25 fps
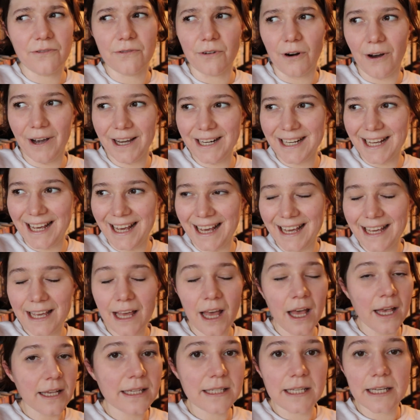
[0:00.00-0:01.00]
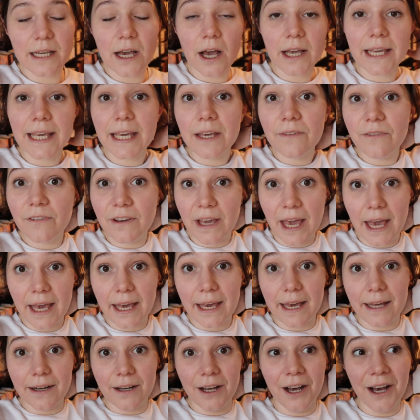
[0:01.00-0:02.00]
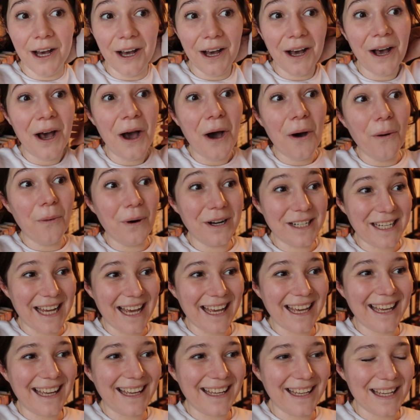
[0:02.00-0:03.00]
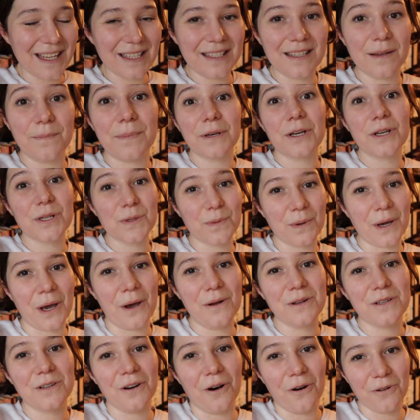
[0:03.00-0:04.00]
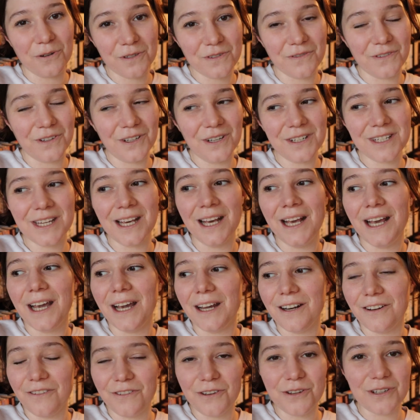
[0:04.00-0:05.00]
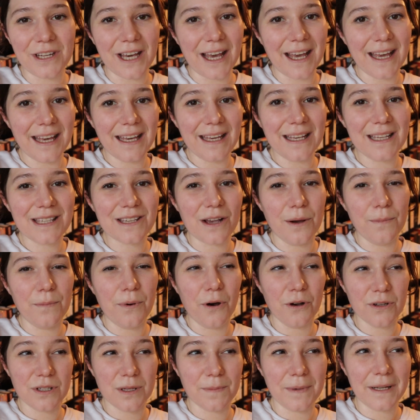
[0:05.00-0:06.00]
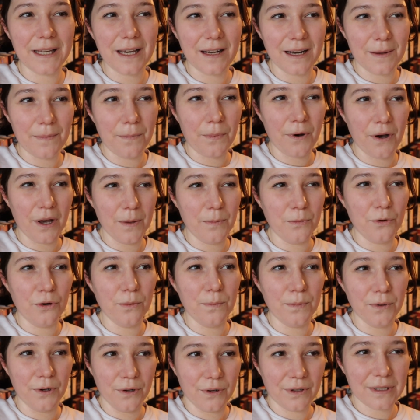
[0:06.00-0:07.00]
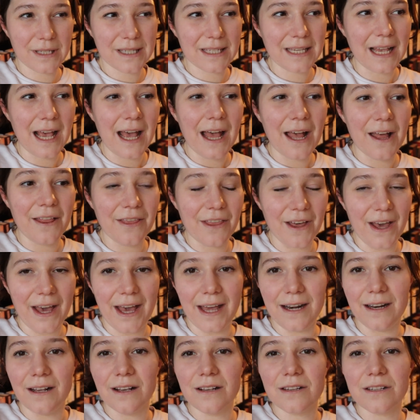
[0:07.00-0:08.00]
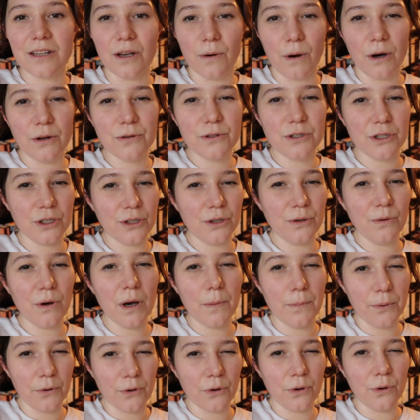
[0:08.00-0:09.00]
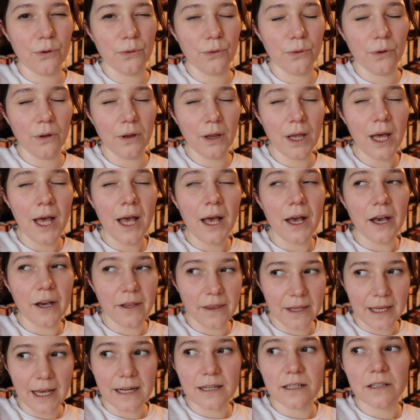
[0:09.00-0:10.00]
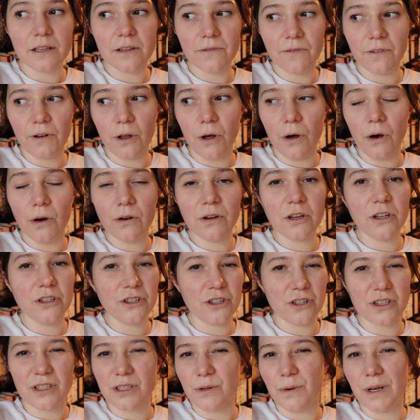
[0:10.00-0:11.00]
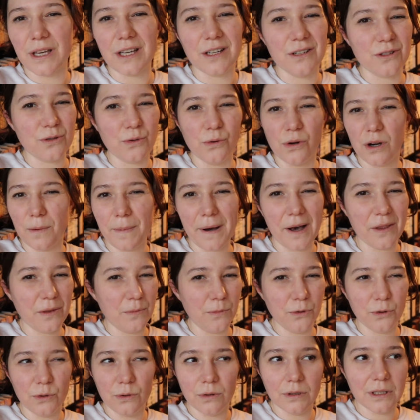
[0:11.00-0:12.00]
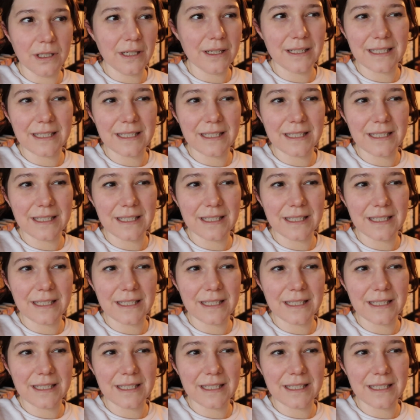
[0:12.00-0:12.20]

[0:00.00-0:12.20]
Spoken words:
Friday. See, I keep forgetting what day it is because we're going to Oxford in a few days. I'm possibly going to buy more books then. So I'll do a book haul at the end of the vlog just so I can talk about them all